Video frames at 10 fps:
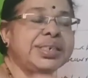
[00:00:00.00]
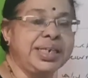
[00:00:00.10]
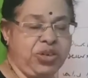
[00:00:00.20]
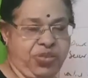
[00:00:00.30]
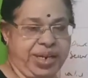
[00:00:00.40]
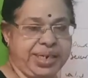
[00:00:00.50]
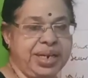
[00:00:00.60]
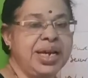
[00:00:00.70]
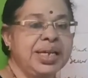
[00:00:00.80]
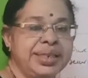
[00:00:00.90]

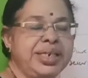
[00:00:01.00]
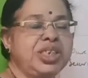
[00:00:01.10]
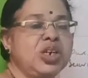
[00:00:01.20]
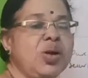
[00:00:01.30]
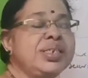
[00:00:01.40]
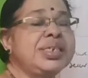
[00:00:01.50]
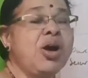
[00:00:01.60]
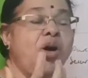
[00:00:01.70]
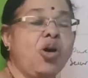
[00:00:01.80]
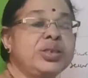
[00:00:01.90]
certificate that is known as
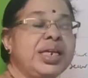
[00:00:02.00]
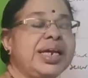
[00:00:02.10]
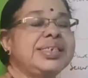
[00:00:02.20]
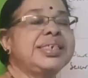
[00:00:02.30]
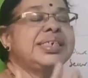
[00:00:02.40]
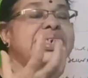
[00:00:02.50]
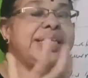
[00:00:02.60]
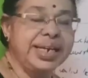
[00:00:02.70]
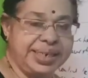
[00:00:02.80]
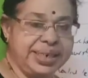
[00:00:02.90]

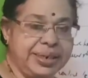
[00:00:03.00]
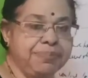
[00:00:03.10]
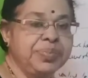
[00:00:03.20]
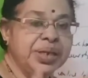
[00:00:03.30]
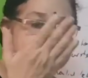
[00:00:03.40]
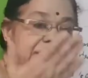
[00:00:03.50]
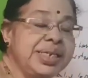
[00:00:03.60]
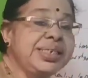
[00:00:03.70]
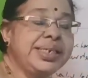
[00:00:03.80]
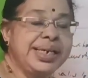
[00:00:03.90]
authorization letter.
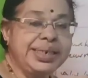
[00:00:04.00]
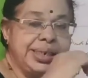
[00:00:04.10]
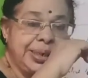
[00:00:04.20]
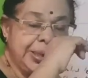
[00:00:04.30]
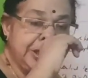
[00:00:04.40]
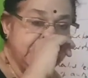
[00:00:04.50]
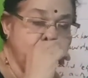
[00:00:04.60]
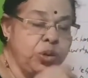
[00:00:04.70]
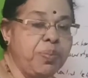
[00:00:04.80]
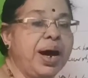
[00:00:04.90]
This letter
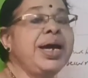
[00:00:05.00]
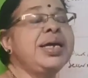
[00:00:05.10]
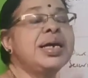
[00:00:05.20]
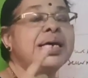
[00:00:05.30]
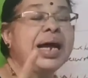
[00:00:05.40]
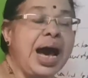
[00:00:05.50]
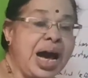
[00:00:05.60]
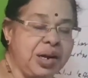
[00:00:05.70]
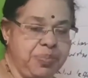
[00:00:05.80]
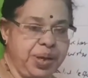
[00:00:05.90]
issued by
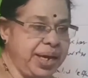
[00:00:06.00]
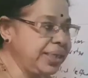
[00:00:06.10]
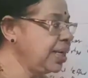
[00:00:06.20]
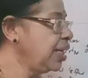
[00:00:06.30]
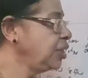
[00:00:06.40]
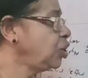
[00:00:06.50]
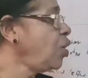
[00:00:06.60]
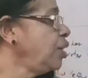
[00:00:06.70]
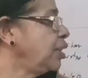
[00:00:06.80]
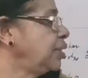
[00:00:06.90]
RBI.
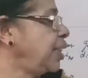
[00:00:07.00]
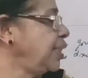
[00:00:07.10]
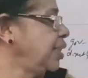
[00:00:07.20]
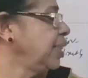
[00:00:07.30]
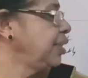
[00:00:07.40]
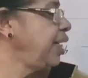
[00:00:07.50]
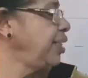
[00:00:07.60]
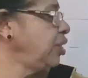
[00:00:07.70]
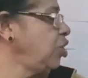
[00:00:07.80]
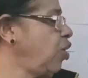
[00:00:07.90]
So such
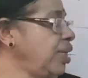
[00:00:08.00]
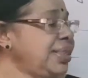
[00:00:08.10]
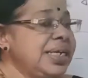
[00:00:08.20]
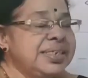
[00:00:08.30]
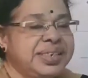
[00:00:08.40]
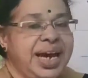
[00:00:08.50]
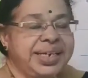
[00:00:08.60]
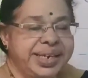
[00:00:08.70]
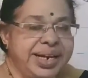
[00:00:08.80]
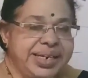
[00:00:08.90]
that is known as
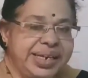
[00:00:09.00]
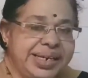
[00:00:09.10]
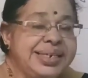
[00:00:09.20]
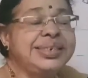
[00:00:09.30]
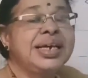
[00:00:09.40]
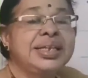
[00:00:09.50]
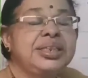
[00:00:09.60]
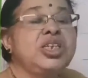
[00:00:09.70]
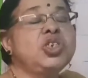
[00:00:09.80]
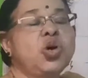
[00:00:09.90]
satellite dealers.
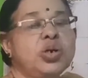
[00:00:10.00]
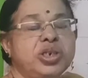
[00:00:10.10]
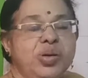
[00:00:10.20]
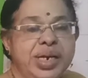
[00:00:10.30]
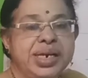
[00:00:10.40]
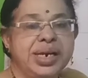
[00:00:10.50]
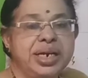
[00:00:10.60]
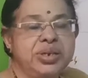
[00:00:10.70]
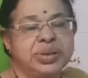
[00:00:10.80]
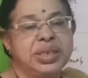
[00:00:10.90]
This also
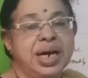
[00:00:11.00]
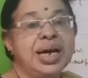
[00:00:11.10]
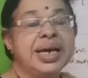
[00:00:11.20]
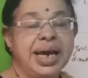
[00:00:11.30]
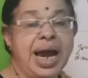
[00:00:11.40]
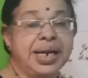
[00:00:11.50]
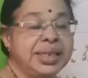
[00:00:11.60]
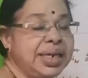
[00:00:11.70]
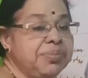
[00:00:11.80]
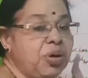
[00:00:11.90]
introduced the
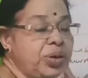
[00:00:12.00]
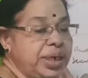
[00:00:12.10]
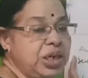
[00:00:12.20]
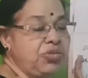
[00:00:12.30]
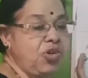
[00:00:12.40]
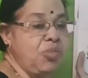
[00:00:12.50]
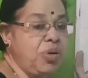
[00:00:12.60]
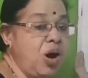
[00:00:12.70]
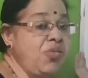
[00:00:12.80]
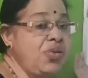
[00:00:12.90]
another important
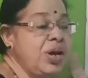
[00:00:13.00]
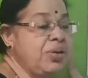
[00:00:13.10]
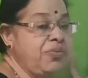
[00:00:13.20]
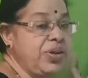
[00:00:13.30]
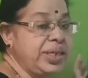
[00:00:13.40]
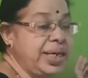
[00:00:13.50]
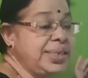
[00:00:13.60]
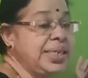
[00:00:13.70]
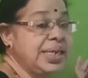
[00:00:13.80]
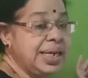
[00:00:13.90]
reform of that
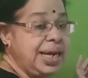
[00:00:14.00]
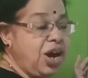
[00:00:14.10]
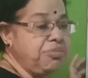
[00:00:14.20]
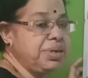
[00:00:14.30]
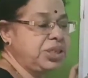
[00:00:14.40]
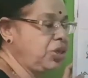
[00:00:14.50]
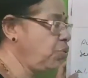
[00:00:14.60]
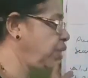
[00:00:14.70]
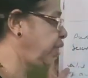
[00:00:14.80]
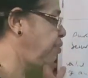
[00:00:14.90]
is government
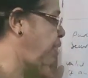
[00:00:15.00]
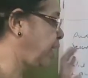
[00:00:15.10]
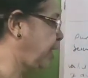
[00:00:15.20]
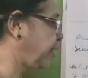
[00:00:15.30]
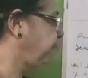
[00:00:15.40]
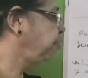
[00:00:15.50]
security market.